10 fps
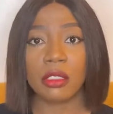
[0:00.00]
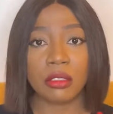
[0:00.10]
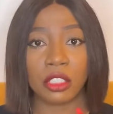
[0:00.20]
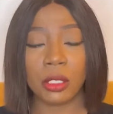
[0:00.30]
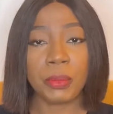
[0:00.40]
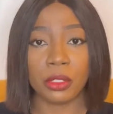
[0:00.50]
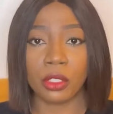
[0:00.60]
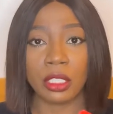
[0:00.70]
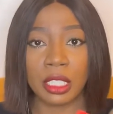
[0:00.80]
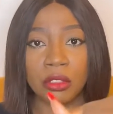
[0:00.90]

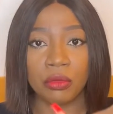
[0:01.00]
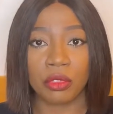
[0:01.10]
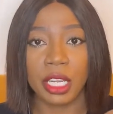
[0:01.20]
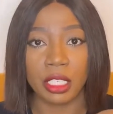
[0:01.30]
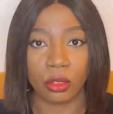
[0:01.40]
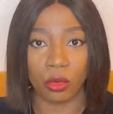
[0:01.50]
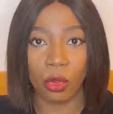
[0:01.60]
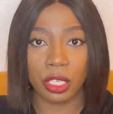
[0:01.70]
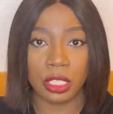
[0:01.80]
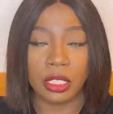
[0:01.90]
the train is
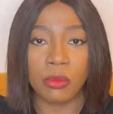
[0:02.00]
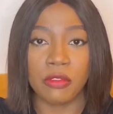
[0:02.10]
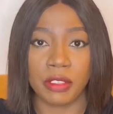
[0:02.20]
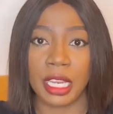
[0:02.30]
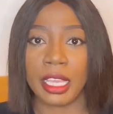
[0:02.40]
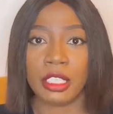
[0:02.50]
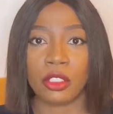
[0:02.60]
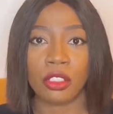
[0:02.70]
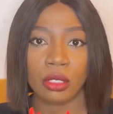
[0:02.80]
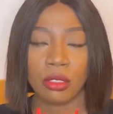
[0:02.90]
going, is moving, and you're
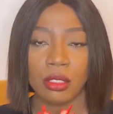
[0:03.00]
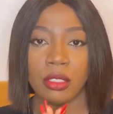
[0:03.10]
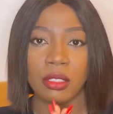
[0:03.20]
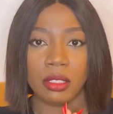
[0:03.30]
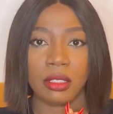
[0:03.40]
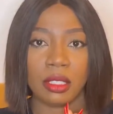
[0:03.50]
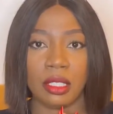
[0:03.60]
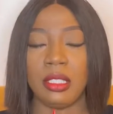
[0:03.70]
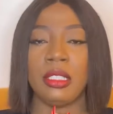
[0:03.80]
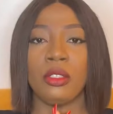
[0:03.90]
just
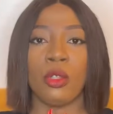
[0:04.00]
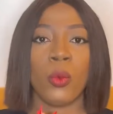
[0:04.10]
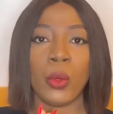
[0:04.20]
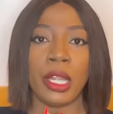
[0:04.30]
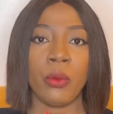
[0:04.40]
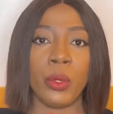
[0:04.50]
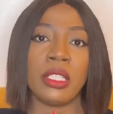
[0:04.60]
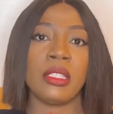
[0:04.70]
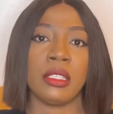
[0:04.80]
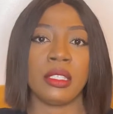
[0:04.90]
sitting somewhere
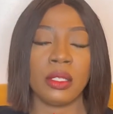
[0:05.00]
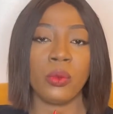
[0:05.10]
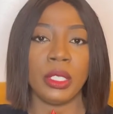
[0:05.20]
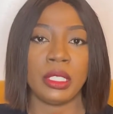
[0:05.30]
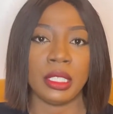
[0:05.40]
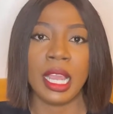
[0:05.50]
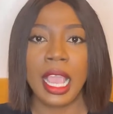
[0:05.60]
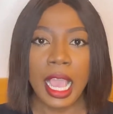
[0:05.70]
still waiting,